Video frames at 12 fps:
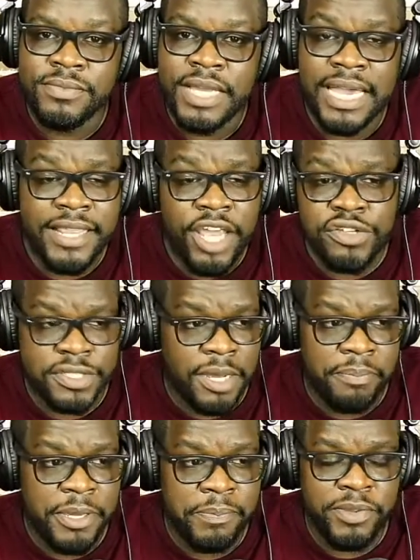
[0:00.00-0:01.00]
And there are some
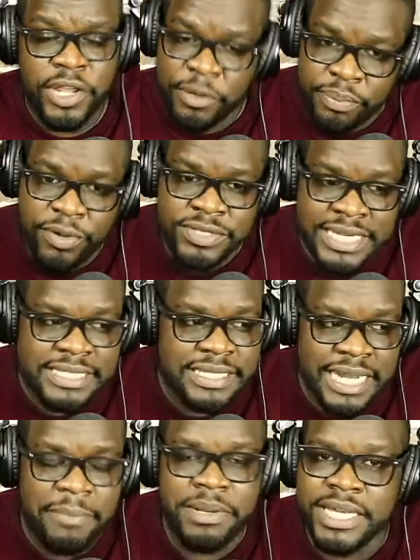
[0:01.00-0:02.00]
people that are protesting
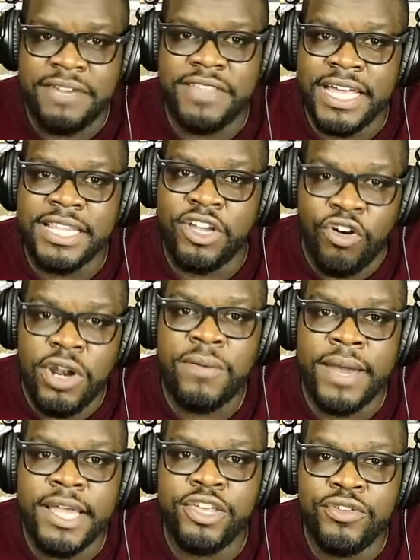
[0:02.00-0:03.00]
that believe that the only
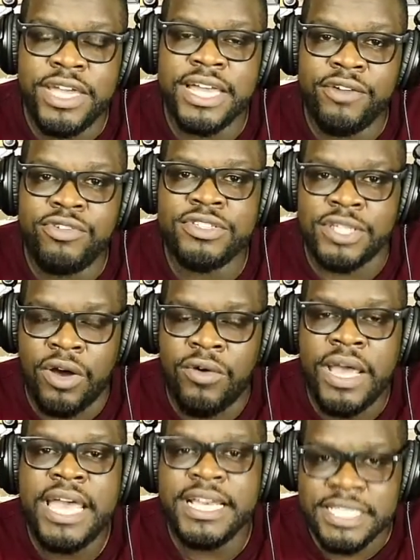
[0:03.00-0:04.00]
way you get a result
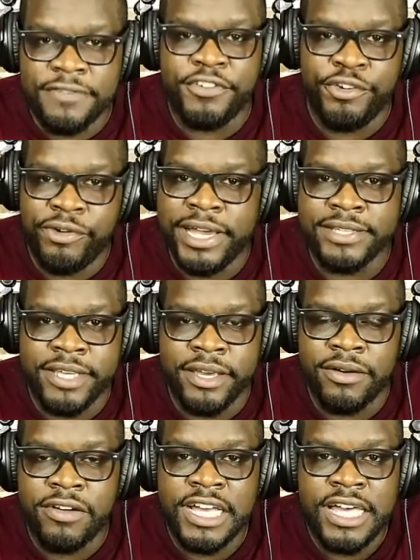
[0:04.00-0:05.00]
is if you raise
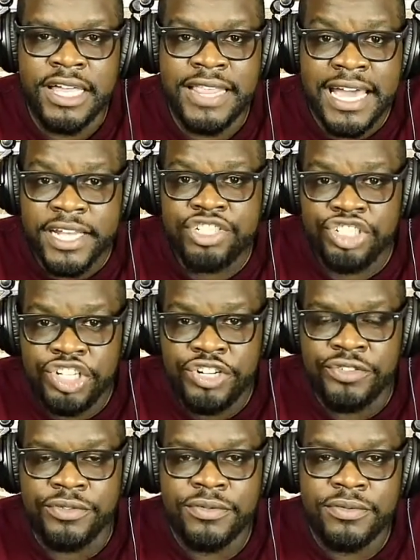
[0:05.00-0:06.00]
hell. That is true.